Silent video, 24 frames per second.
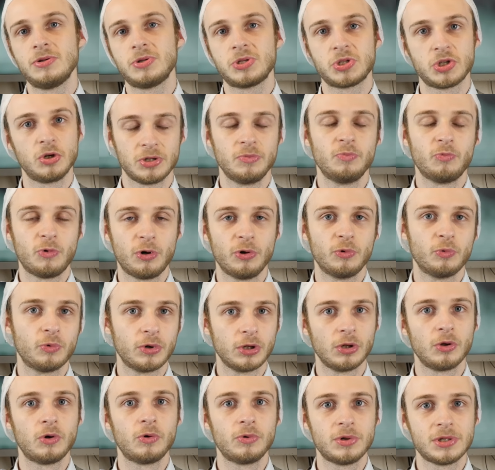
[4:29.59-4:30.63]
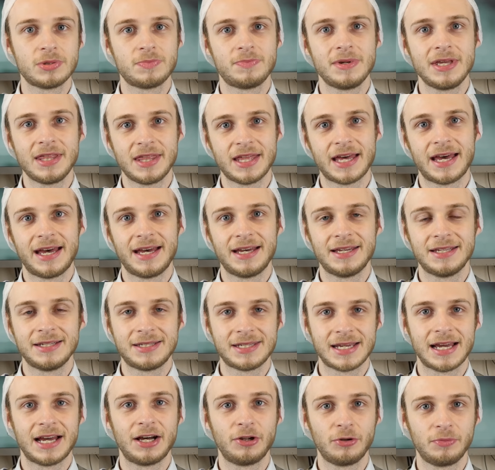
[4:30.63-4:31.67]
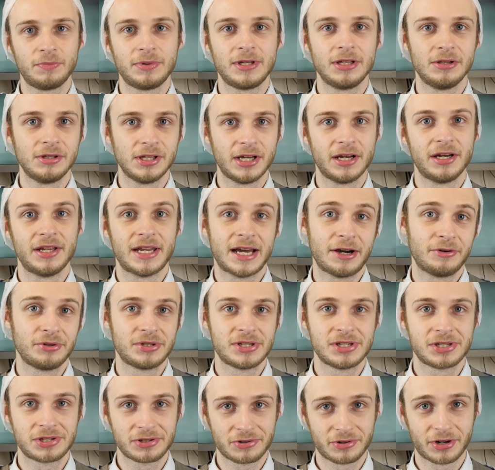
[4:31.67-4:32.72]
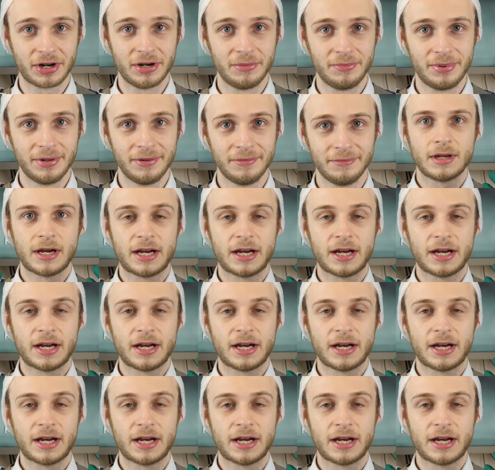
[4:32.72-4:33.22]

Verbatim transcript: Someone will always be there to help you learn how to scrub.